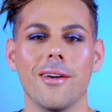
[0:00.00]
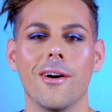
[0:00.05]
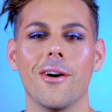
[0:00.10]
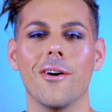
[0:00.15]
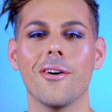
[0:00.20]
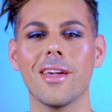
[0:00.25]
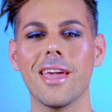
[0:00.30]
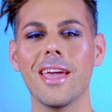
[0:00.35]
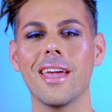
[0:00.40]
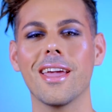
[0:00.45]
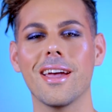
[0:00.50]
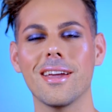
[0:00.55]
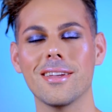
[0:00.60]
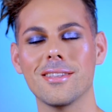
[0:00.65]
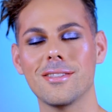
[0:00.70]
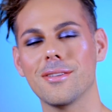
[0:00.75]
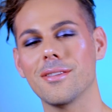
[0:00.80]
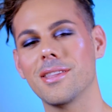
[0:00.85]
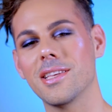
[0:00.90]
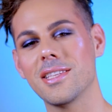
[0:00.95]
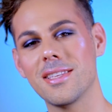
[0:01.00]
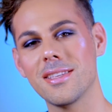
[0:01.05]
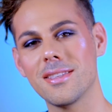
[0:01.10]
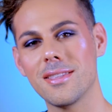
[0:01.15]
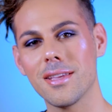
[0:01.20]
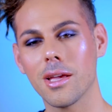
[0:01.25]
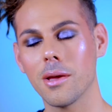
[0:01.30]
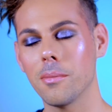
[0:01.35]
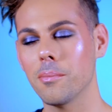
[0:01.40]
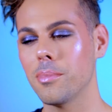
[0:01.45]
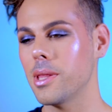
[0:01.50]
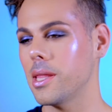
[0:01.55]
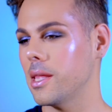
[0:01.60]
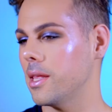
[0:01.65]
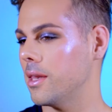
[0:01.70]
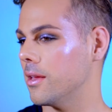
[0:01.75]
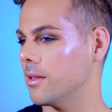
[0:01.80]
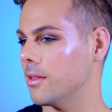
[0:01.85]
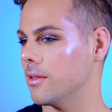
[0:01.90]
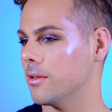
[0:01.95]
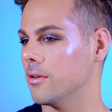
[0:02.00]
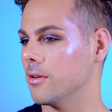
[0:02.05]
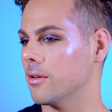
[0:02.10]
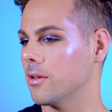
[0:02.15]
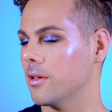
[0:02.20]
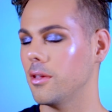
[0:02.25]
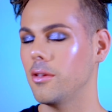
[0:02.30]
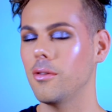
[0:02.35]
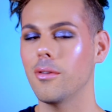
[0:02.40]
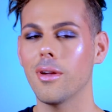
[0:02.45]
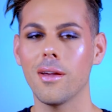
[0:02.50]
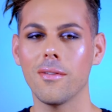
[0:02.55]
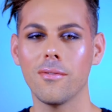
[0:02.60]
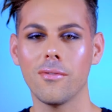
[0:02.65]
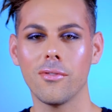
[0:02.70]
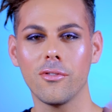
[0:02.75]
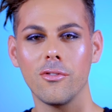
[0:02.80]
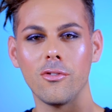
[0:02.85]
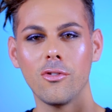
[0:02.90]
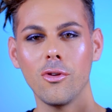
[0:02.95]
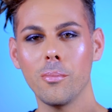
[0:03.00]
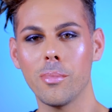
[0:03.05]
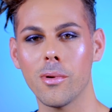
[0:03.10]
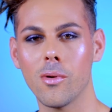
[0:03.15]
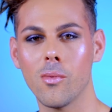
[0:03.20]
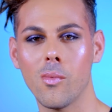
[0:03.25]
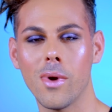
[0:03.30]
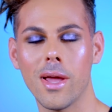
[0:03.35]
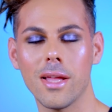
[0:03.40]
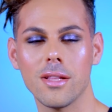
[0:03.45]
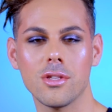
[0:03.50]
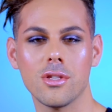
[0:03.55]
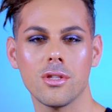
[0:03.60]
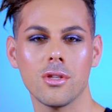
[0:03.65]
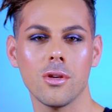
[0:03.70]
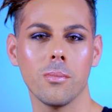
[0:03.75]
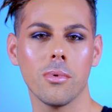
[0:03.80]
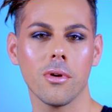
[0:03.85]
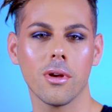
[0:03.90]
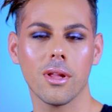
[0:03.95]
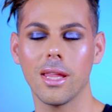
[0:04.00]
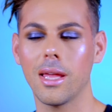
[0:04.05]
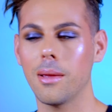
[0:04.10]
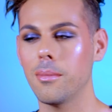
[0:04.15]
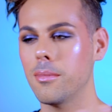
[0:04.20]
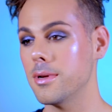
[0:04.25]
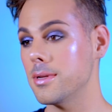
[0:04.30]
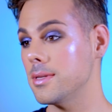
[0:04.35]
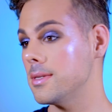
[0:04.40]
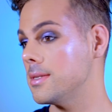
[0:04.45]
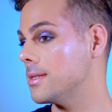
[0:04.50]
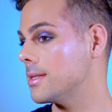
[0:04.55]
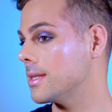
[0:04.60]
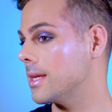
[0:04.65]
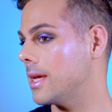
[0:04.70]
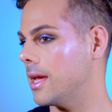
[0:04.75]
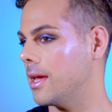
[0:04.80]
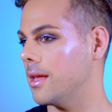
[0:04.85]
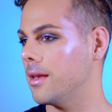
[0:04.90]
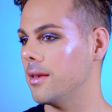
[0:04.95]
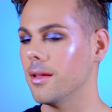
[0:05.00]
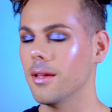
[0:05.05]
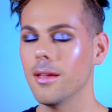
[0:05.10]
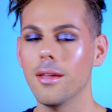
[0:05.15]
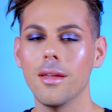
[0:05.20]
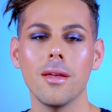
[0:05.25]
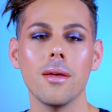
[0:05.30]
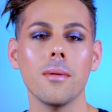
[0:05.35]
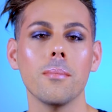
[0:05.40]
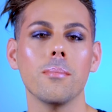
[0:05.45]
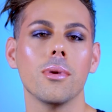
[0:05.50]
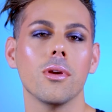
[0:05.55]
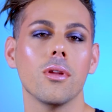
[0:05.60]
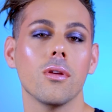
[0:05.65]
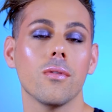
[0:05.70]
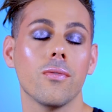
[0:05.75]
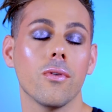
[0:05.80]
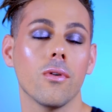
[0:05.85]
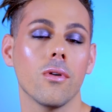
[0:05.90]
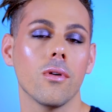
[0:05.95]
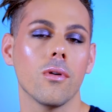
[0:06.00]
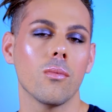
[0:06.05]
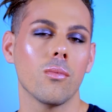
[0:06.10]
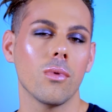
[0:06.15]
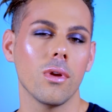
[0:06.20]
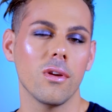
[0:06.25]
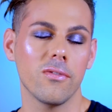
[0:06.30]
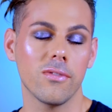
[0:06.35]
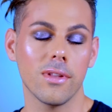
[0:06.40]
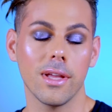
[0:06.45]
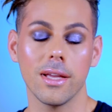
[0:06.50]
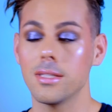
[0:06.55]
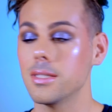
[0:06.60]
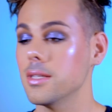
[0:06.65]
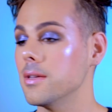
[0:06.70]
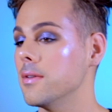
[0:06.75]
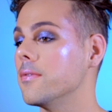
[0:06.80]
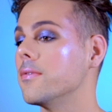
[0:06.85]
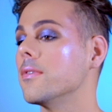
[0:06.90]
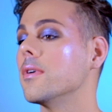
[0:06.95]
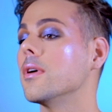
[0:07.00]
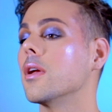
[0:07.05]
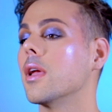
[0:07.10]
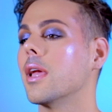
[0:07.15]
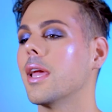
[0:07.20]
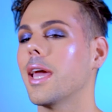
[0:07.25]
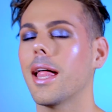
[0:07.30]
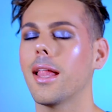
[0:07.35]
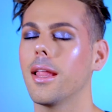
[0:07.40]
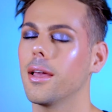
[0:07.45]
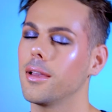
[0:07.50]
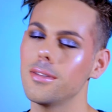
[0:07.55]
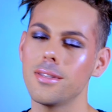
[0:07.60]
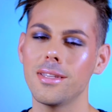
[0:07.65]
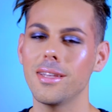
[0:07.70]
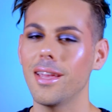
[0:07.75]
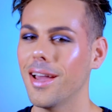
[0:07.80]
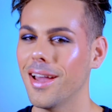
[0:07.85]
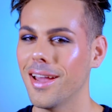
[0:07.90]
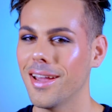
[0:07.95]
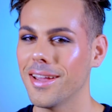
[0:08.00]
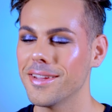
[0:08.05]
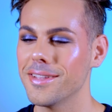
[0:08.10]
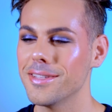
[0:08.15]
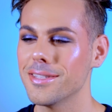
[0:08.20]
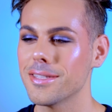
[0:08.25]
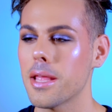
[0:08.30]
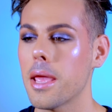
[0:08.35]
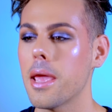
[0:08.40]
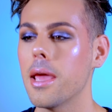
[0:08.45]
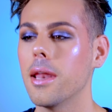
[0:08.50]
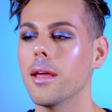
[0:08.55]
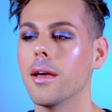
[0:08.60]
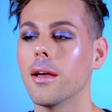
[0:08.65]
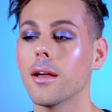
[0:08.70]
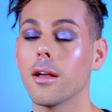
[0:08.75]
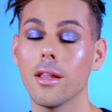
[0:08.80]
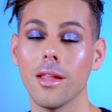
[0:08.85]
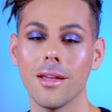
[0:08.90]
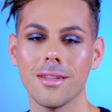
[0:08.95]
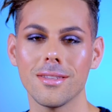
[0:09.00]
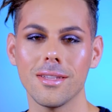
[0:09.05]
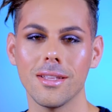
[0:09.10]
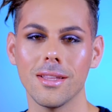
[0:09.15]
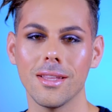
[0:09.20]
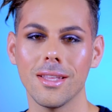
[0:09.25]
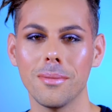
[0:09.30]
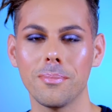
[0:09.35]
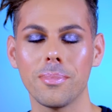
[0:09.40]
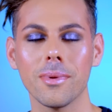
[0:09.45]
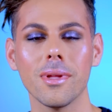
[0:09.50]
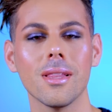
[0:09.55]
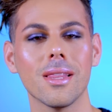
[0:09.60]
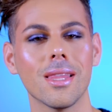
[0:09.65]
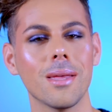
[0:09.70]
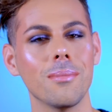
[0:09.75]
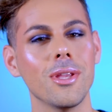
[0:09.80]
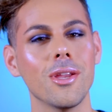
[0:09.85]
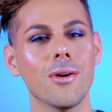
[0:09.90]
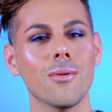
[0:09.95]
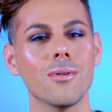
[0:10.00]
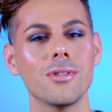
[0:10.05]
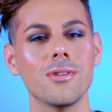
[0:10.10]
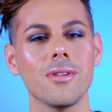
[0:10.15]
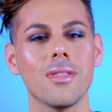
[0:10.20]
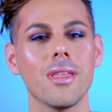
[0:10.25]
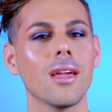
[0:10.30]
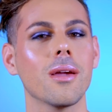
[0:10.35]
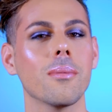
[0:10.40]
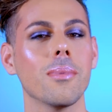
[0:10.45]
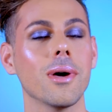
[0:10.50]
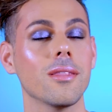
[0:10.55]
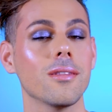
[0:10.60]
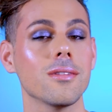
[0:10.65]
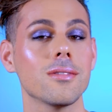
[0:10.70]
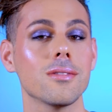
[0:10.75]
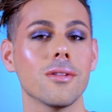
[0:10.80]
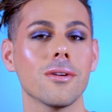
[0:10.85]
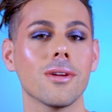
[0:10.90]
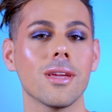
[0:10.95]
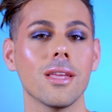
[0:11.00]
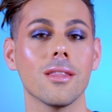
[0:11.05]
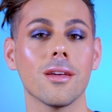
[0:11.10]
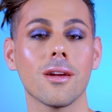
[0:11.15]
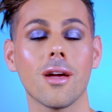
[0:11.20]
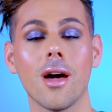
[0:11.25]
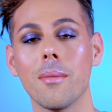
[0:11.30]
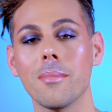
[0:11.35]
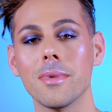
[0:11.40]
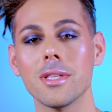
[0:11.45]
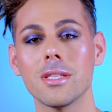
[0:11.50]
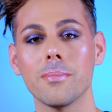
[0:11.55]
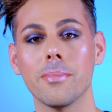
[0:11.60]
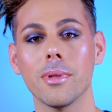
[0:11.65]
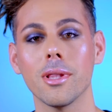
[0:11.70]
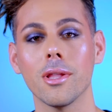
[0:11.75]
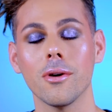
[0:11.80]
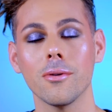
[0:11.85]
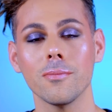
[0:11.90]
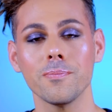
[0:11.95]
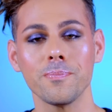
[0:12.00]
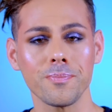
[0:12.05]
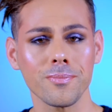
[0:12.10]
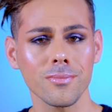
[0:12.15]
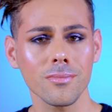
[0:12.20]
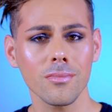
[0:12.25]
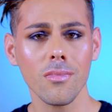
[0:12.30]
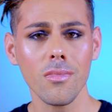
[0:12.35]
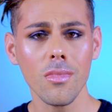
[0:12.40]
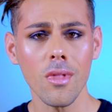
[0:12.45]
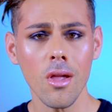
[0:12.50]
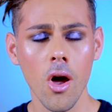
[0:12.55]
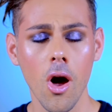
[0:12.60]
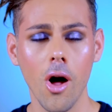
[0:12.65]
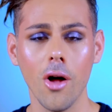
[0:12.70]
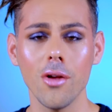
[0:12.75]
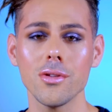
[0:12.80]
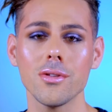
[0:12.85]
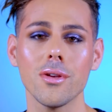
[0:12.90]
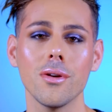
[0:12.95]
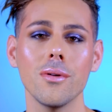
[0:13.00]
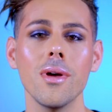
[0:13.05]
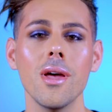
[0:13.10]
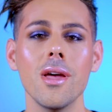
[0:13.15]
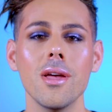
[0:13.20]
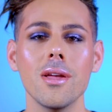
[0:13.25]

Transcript: Okay guys, so this is the completed look. You have super wet, super glamorous skin, beautiful reflective galaxy eyes, and a glossy lip. Let me know what you think about this look in the comments below. Also,